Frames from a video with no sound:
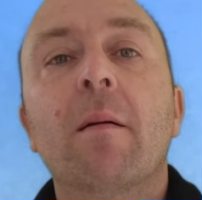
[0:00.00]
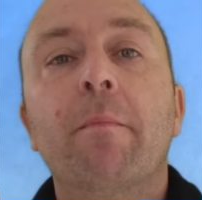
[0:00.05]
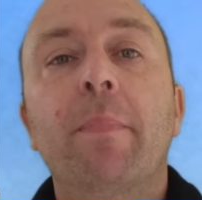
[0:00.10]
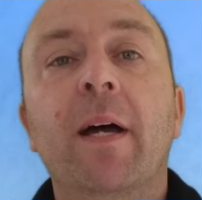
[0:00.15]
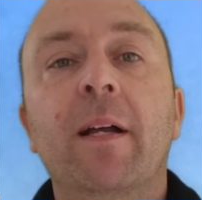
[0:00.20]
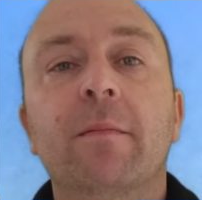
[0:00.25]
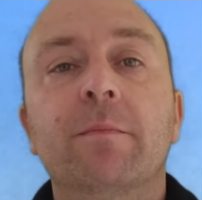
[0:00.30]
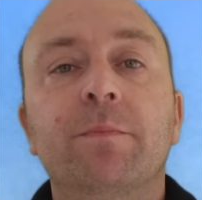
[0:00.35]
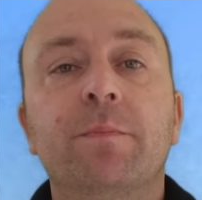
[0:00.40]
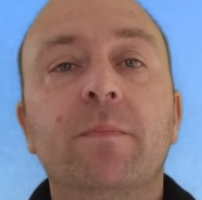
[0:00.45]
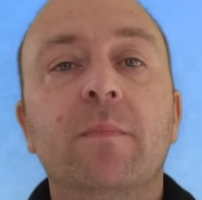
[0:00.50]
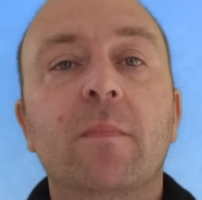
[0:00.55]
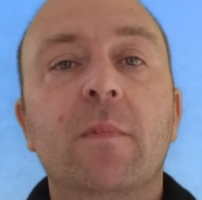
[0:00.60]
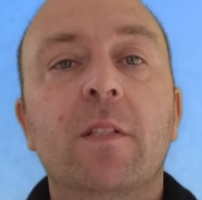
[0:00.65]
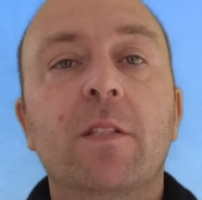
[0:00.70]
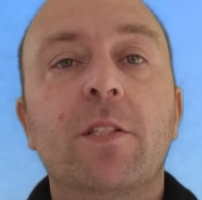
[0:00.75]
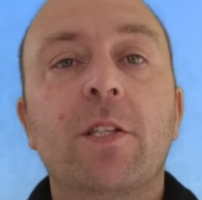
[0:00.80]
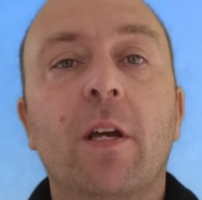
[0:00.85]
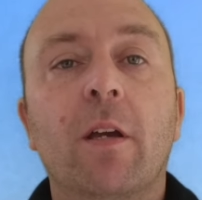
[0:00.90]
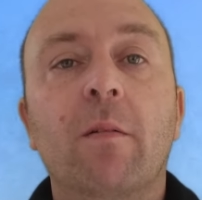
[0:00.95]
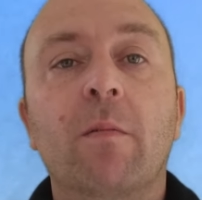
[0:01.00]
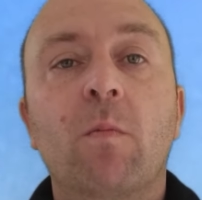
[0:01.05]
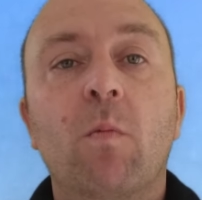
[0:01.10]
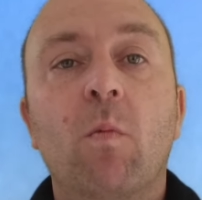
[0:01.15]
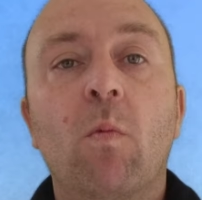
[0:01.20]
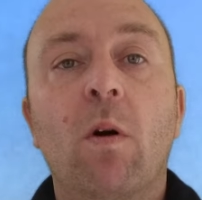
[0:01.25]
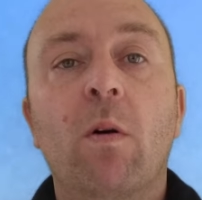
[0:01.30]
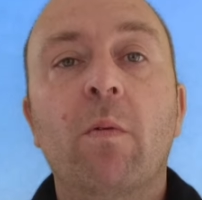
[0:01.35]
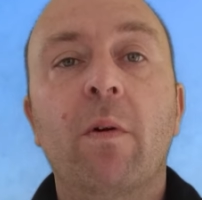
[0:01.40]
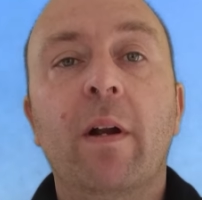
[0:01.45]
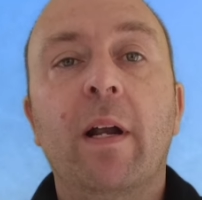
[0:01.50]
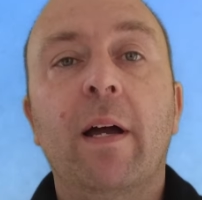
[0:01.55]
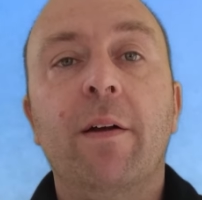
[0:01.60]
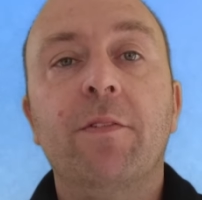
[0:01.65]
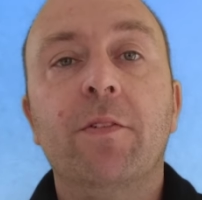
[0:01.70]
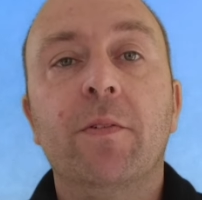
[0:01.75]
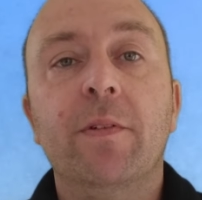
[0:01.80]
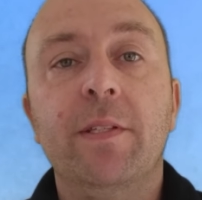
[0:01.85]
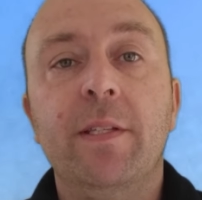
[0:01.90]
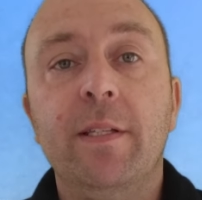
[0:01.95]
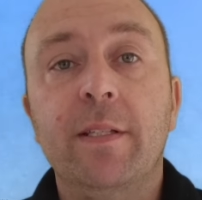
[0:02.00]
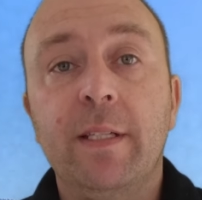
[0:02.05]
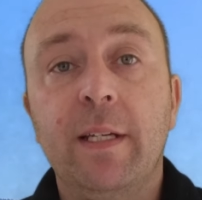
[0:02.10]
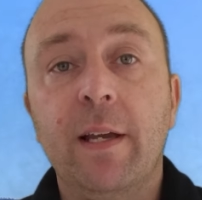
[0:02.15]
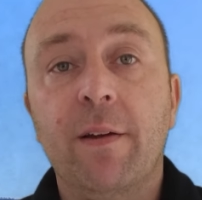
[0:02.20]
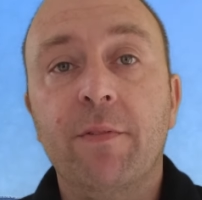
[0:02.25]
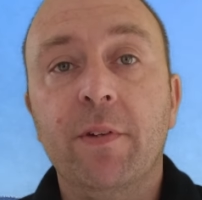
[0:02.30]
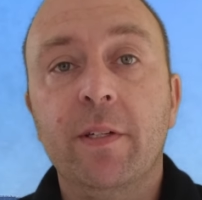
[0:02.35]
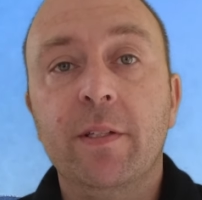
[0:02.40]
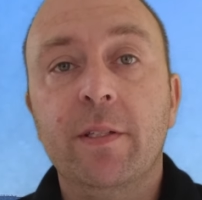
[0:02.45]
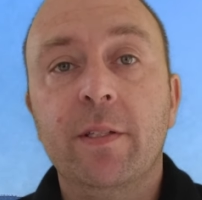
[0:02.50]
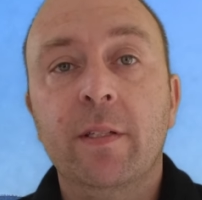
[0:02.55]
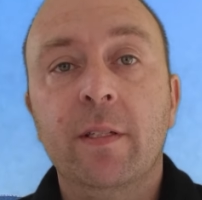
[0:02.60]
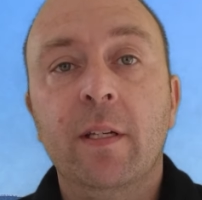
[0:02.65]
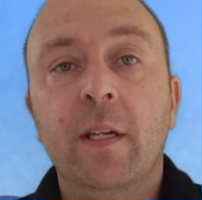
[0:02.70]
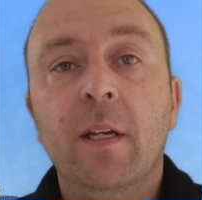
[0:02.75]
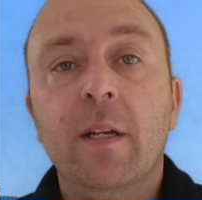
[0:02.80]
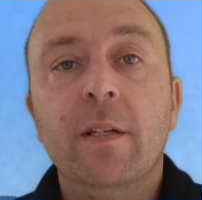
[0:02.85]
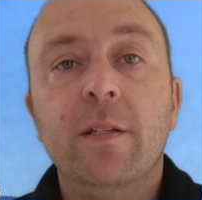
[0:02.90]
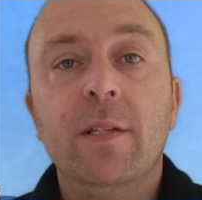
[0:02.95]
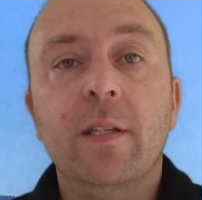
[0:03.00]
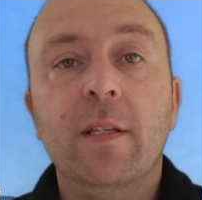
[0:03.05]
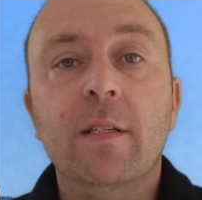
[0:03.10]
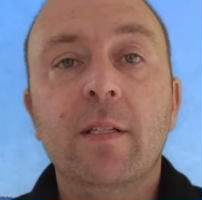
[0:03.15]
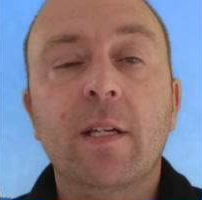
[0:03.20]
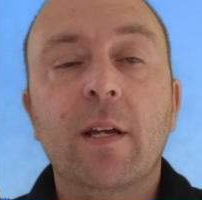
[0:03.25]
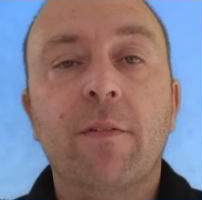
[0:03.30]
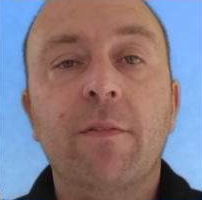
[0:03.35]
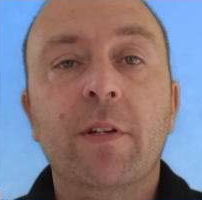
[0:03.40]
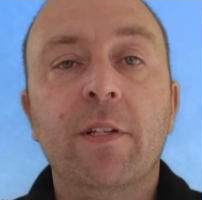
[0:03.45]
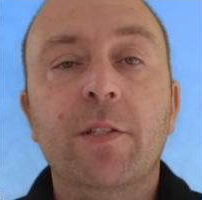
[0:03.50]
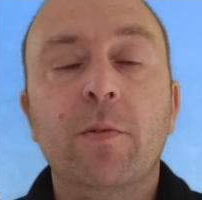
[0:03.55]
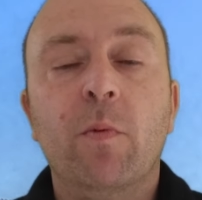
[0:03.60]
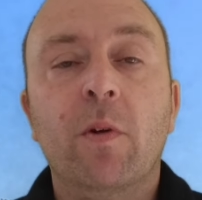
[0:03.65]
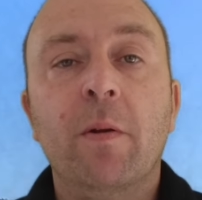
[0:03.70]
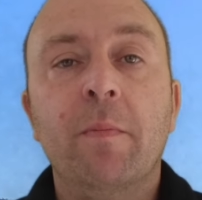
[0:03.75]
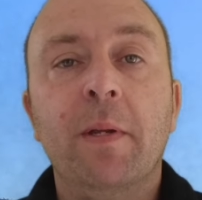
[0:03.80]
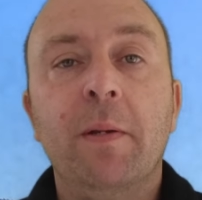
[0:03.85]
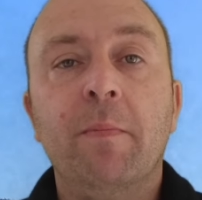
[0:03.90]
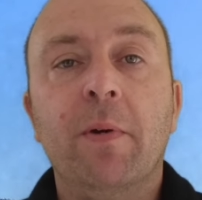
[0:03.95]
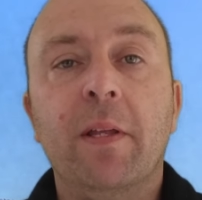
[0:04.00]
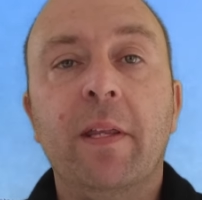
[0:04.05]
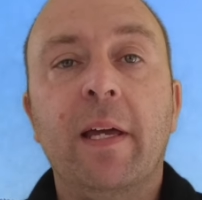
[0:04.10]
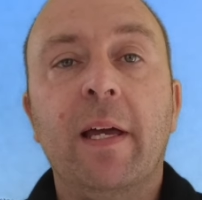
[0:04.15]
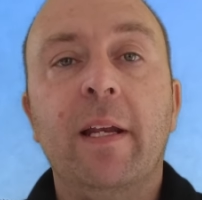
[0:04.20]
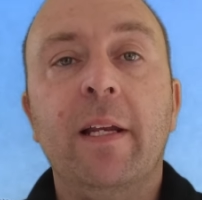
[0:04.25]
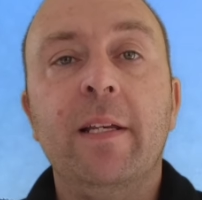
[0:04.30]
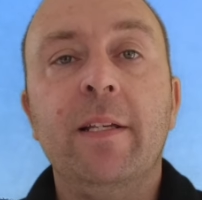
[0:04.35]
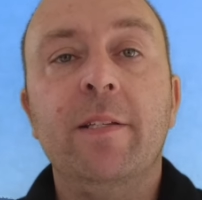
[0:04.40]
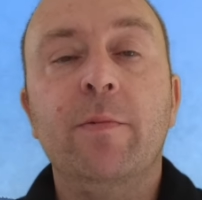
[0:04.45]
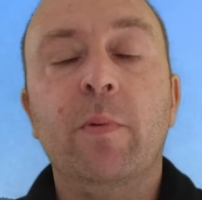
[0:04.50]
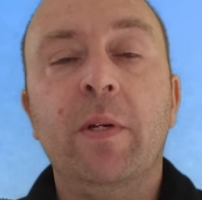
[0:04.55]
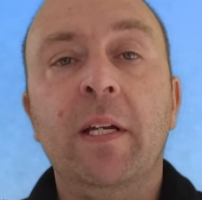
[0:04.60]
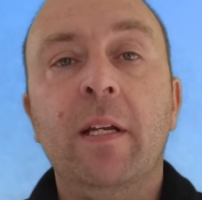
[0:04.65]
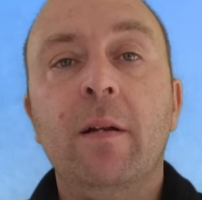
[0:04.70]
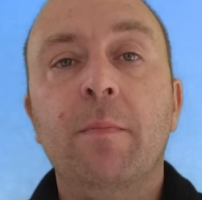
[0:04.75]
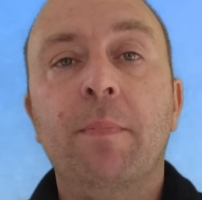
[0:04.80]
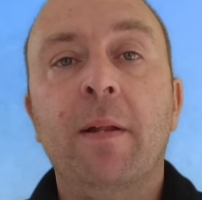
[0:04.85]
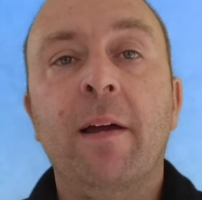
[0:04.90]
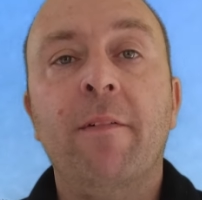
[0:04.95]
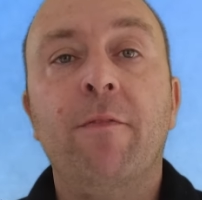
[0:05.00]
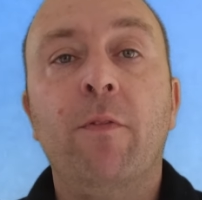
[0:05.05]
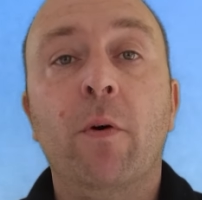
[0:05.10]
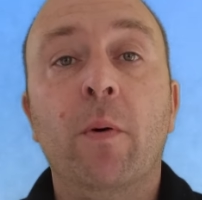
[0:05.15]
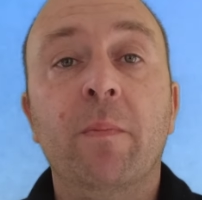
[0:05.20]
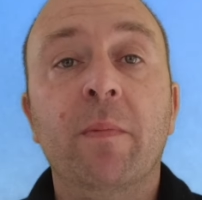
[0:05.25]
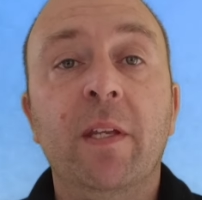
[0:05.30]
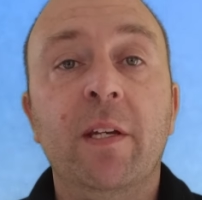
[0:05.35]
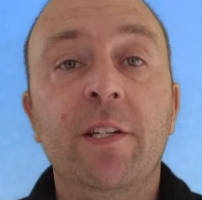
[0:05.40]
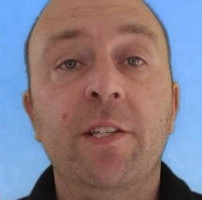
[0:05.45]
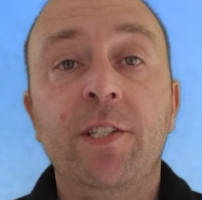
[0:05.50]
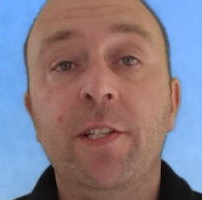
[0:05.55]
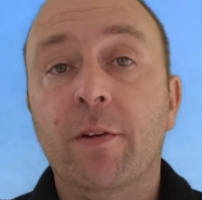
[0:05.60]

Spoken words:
But so what we're after is this governance. So this governance, and what I mean by that is we need a platform that is